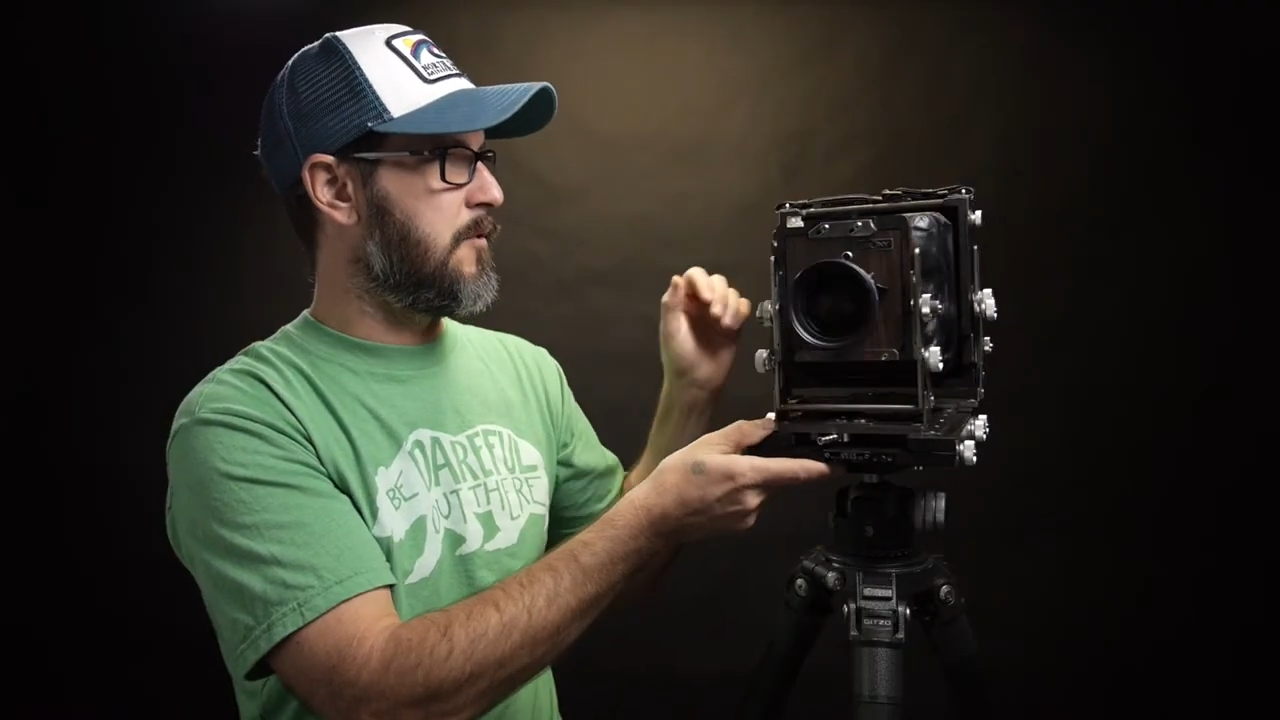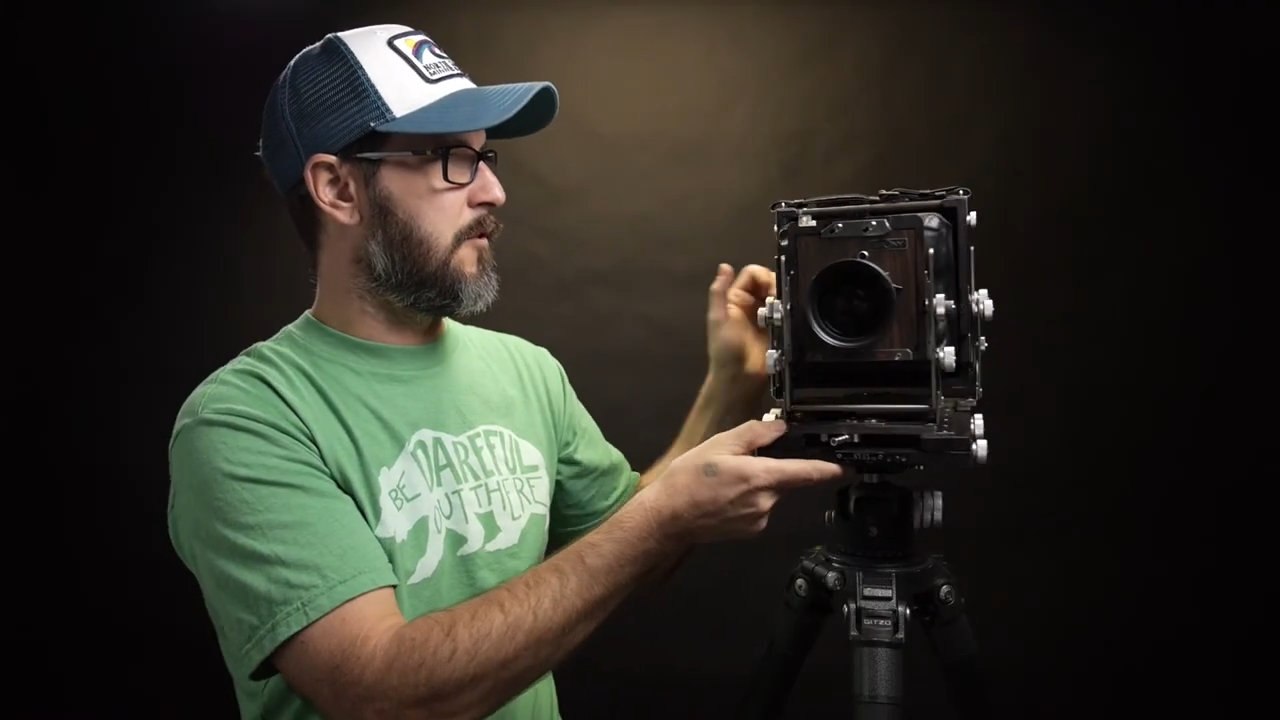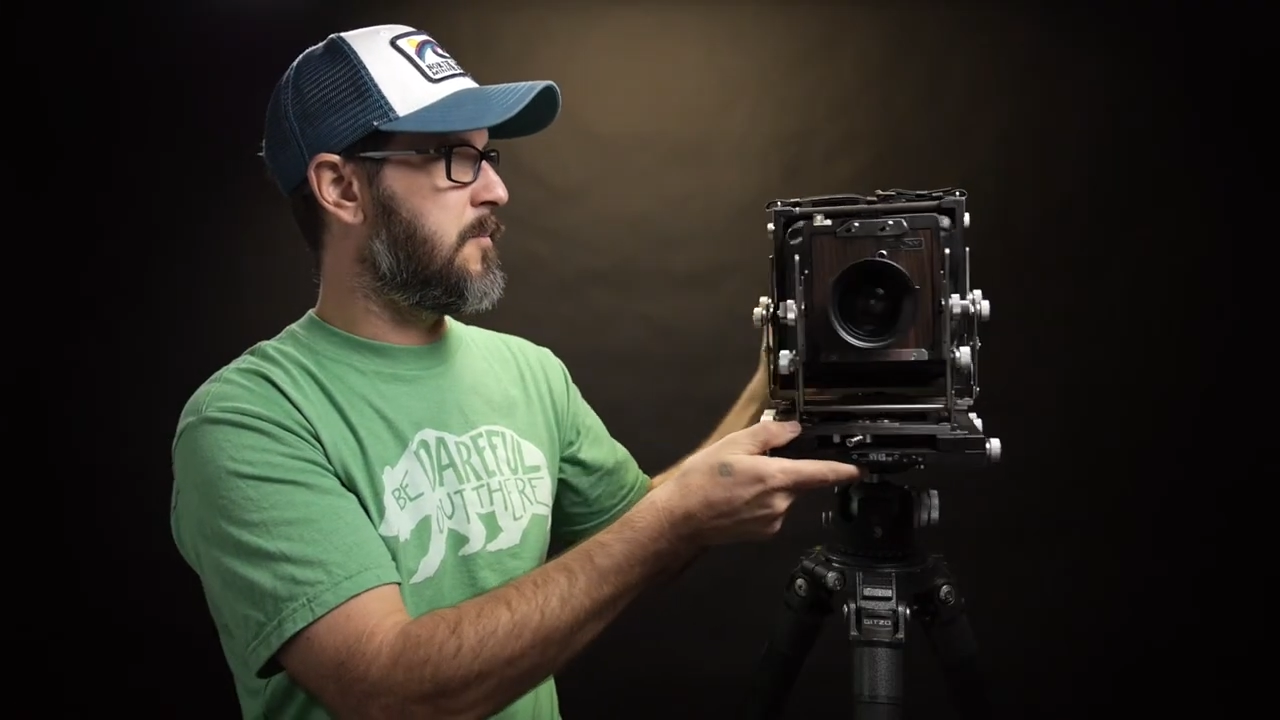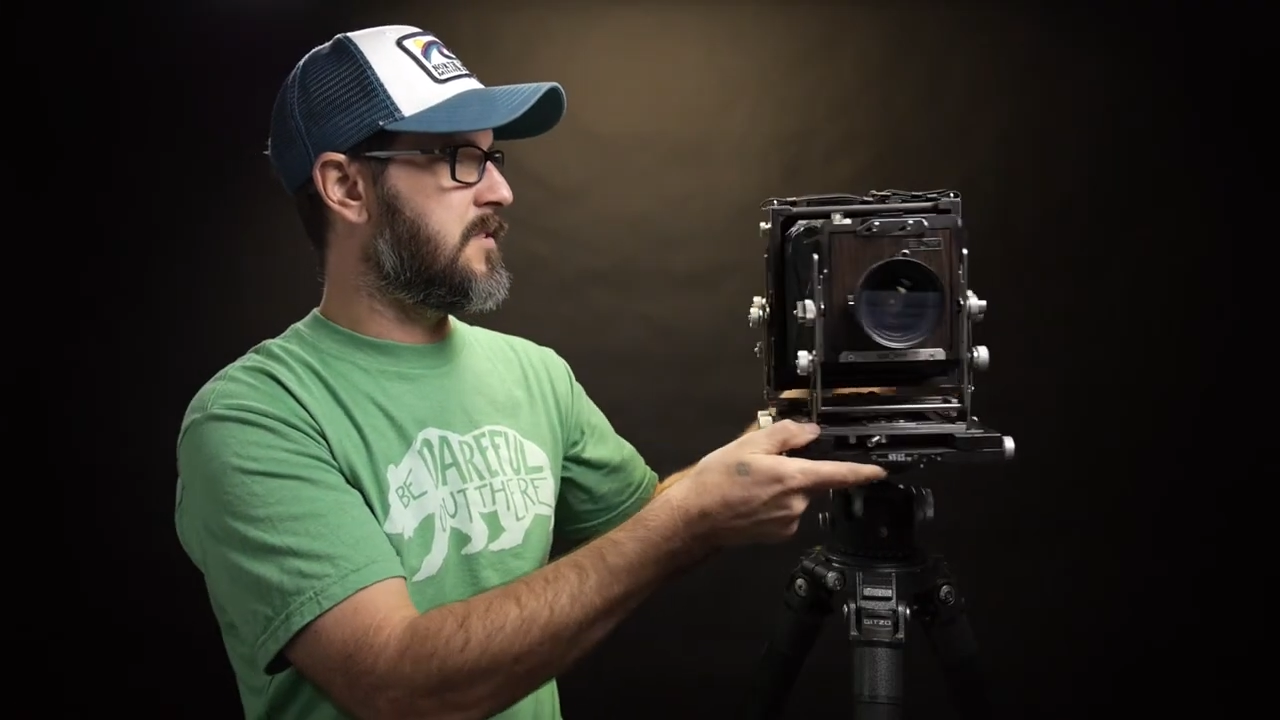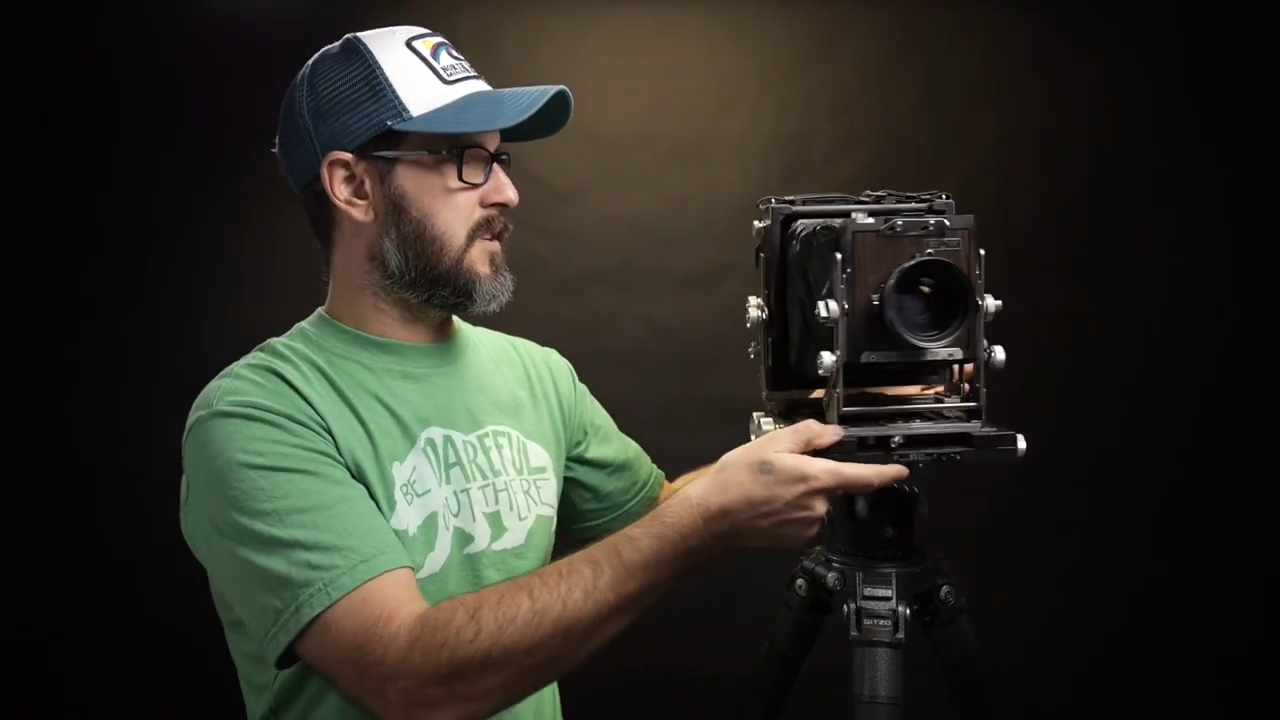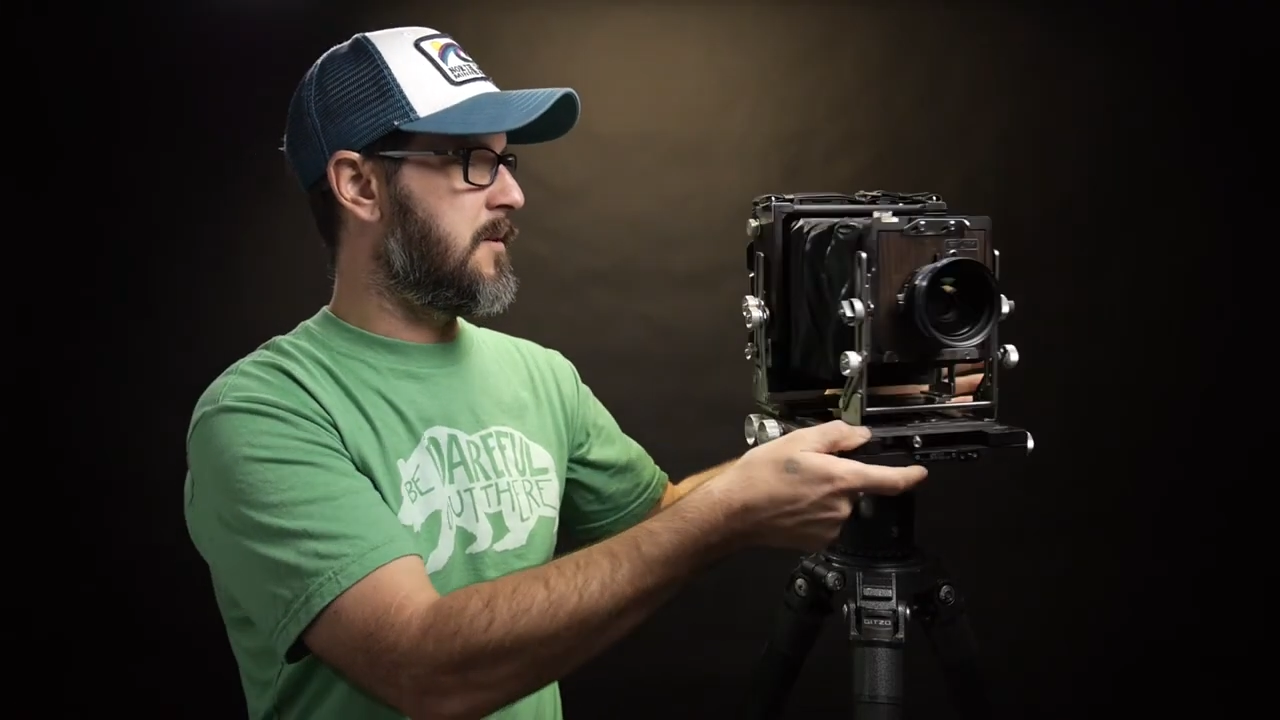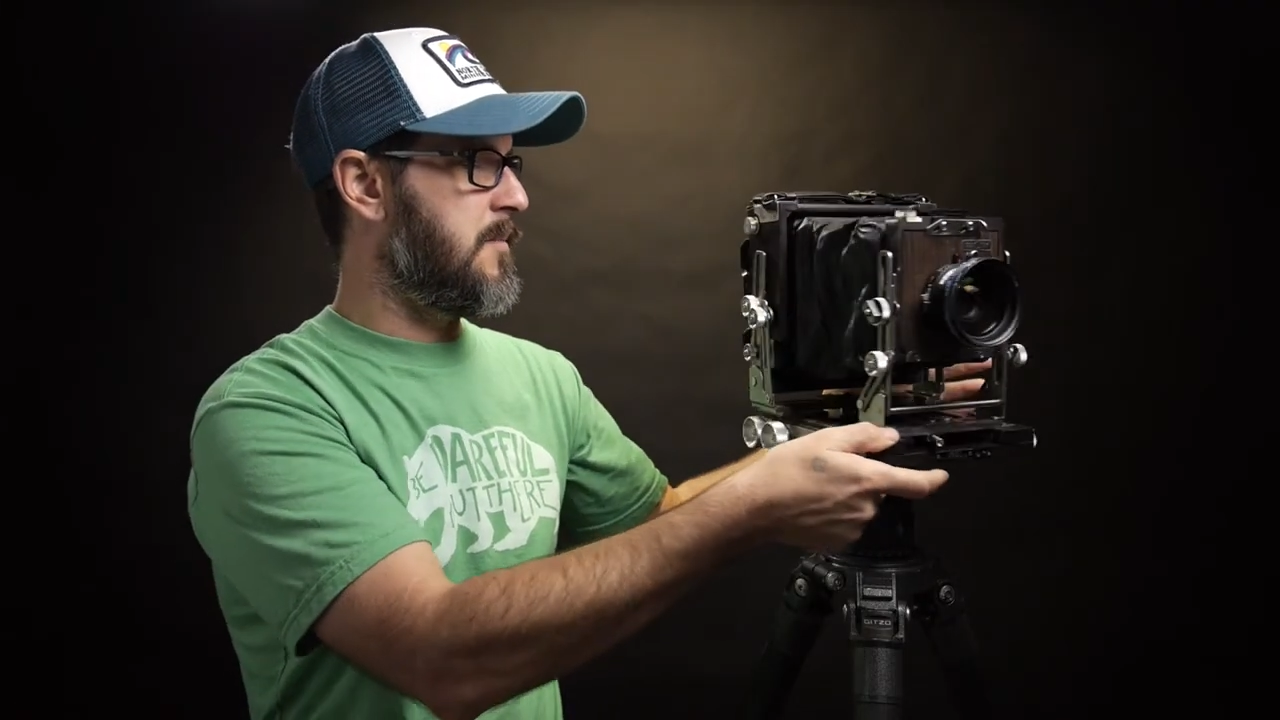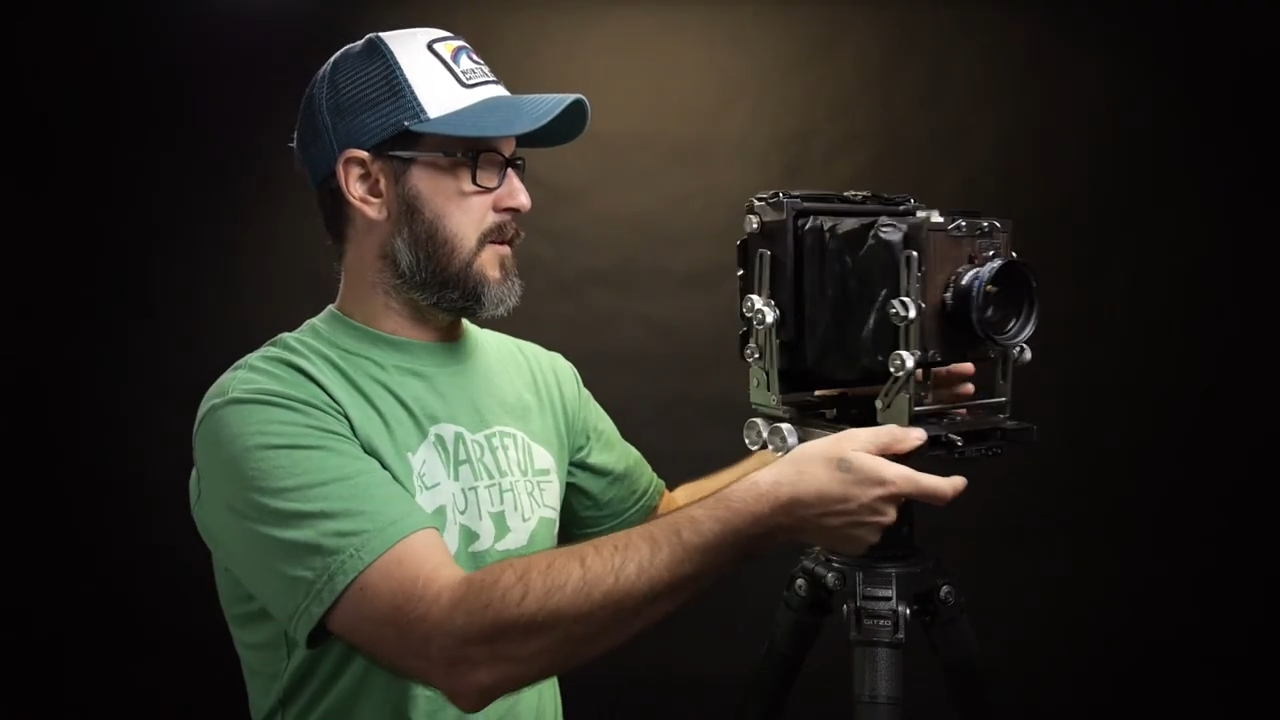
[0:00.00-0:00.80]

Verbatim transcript: movements can